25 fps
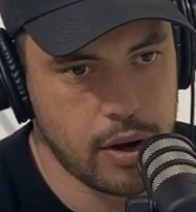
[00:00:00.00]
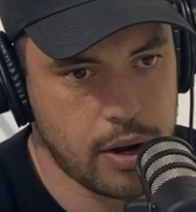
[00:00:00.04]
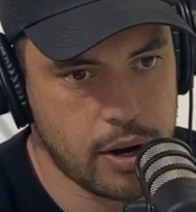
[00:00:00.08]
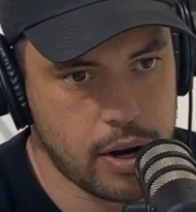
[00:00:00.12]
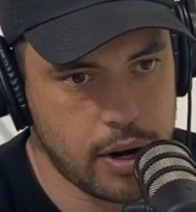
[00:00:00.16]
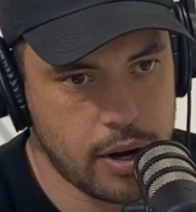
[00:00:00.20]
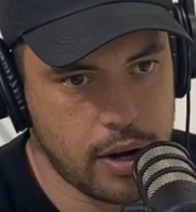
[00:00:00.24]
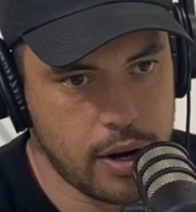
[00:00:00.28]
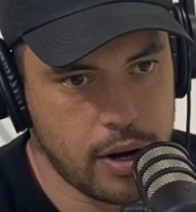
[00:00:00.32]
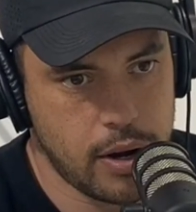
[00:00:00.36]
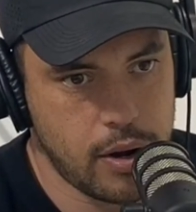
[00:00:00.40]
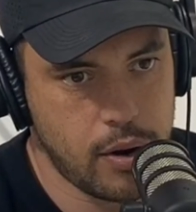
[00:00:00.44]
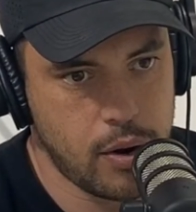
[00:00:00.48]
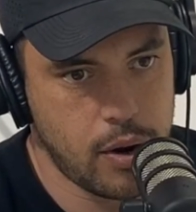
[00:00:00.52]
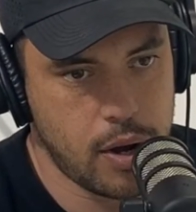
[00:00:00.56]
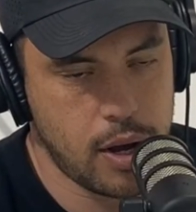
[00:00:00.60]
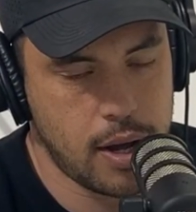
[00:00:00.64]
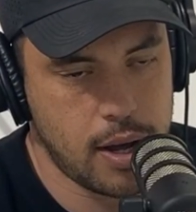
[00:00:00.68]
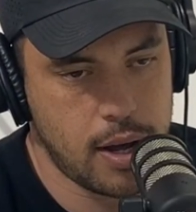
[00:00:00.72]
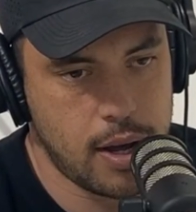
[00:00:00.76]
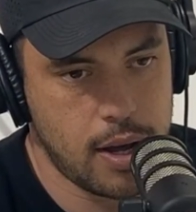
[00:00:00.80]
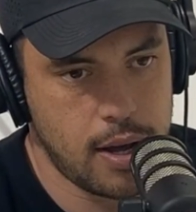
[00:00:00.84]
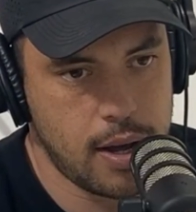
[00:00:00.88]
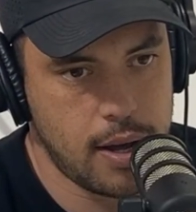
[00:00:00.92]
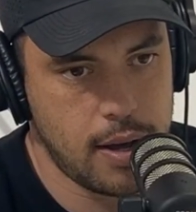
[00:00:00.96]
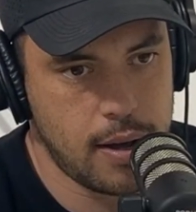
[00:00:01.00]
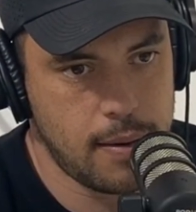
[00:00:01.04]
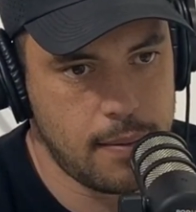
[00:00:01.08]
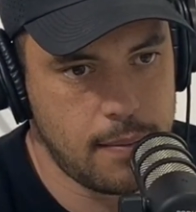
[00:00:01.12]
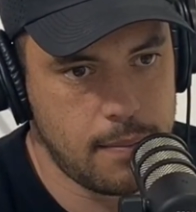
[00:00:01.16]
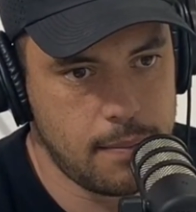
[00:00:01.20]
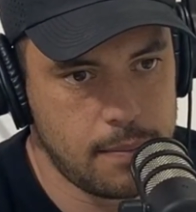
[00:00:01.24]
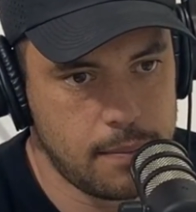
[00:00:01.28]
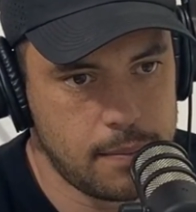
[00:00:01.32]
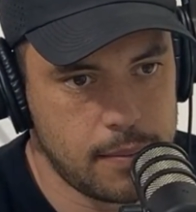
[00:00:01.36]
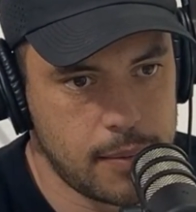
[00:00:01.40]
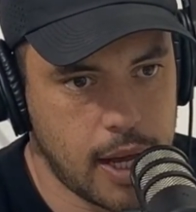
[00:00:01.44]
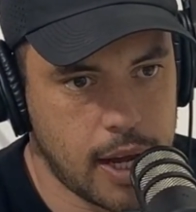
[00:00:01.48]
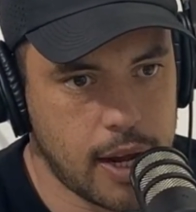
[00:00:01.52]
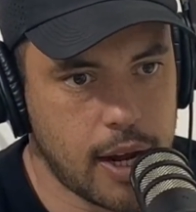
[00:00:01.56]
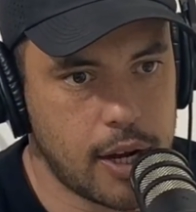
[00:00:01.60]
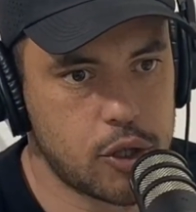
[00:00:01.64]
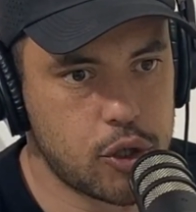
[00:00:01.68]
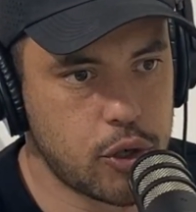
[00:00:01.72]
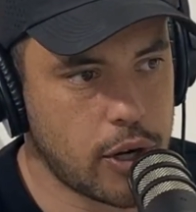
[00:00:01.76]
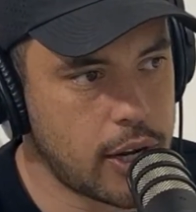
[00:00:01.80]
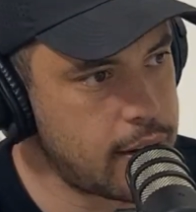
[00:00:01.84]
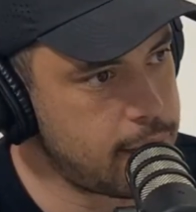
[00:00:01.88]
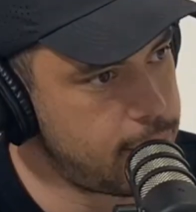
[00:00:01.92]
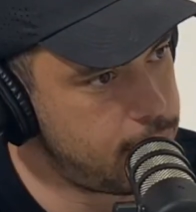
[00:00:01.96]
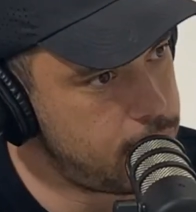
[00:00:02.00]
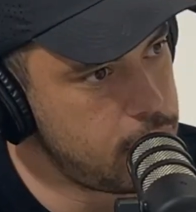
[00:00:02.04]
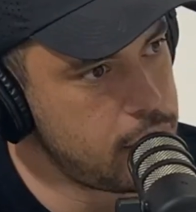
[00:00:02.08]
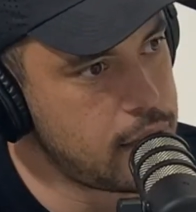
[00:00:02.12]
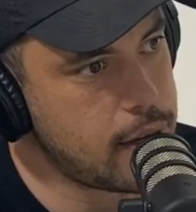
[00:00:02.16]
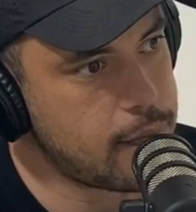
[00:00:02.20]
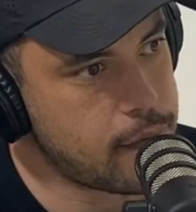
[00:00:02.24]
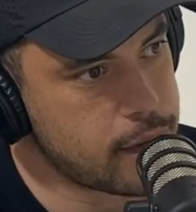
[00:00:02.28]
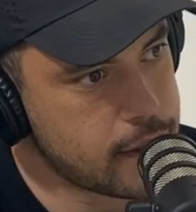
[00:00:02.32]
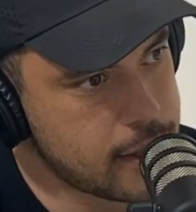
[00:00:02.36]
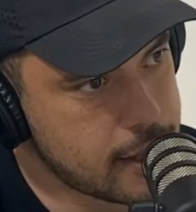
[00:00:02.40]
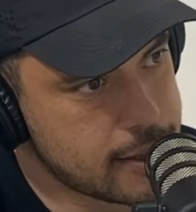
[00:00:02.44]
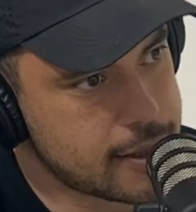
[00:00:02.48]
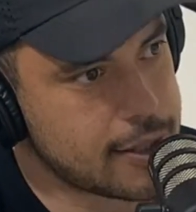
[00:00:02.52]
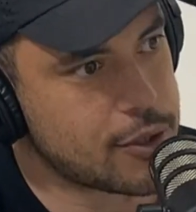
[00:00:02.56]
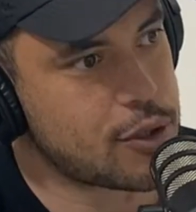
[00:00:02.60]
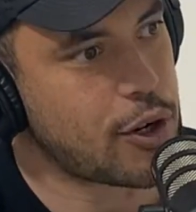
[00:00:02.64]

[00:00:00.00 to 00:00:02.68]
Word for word: I don't know. Um, like I tried a few different things.